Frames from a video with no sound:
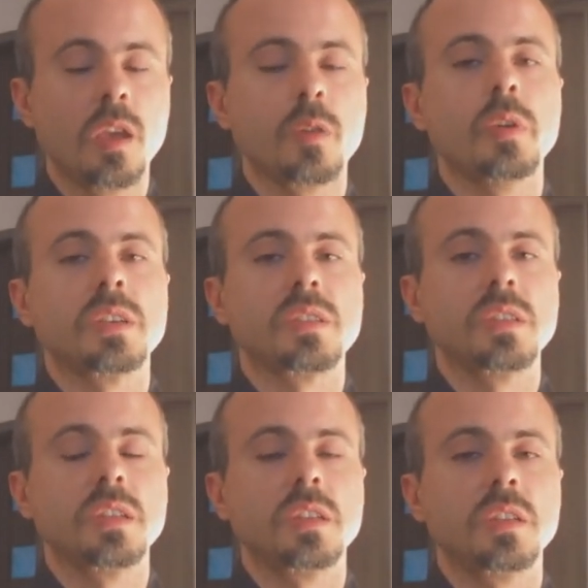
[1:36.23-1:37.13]

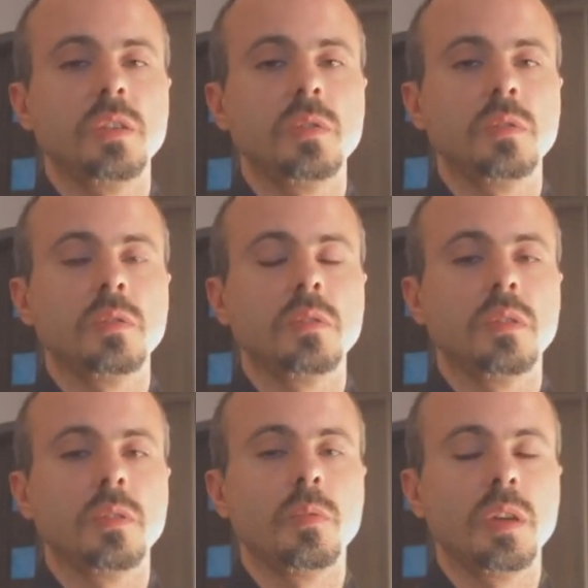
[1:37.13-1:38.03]
questioning you
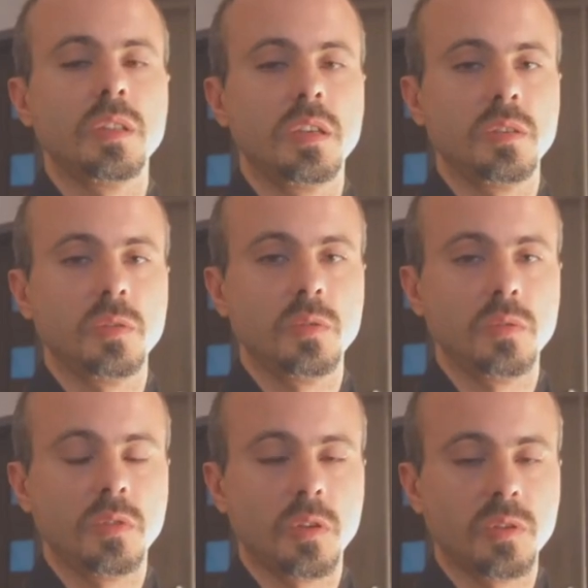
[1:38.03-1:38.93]
whether you
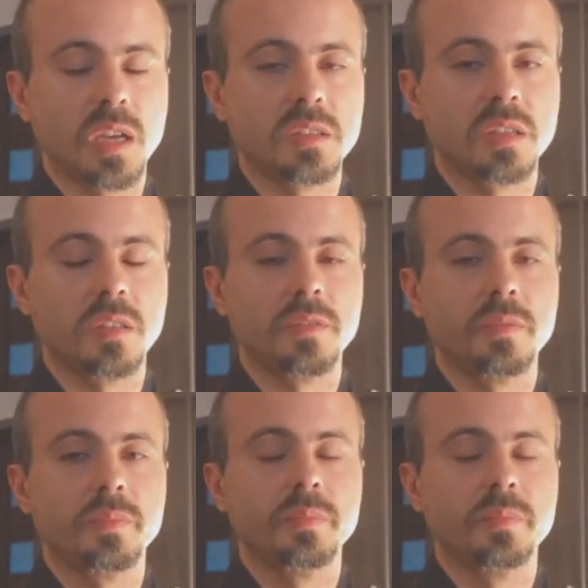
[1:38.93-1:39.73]
know thyself.